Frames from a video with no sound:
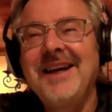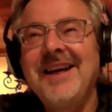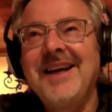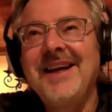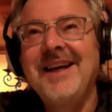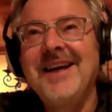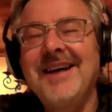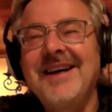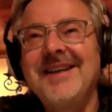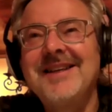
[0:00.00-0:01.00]

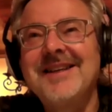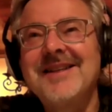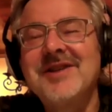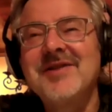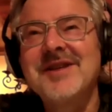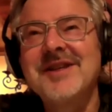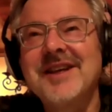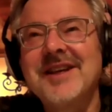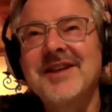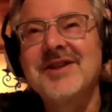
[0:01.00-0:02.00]
It's interesting
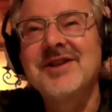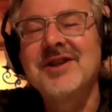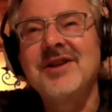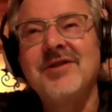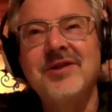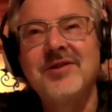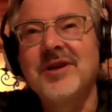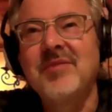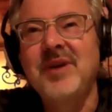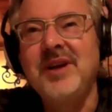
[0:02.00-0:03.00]
because you're a
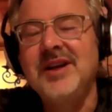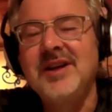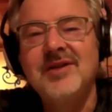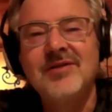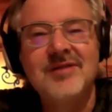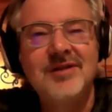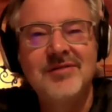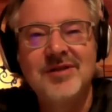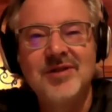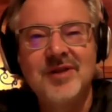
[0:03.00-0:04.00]
company and
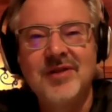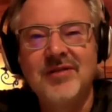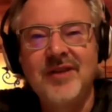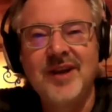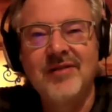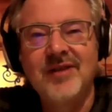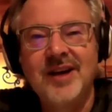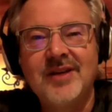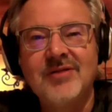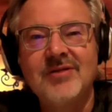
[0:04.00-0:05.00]
you're doing your thing,
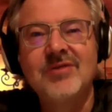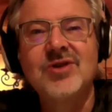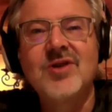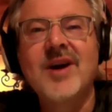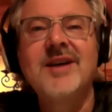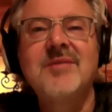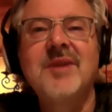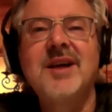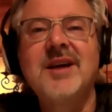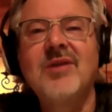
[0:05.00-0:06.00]
right? And you're trying to
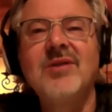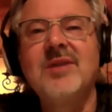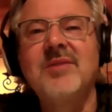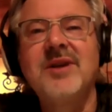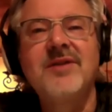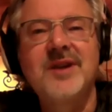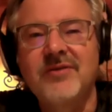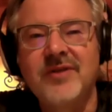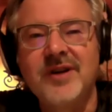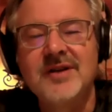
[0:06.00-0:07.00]
make a little bit of a
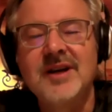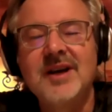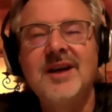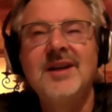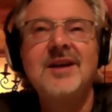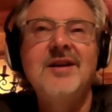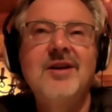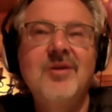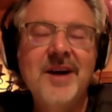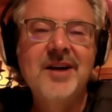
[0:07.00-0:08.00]
difference. And
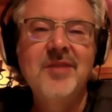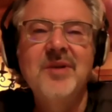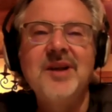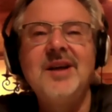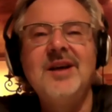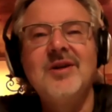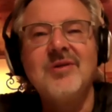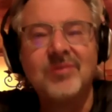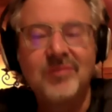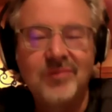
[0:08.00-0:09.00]
then my company,
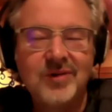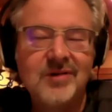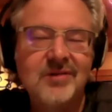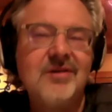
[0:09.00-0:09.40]
we're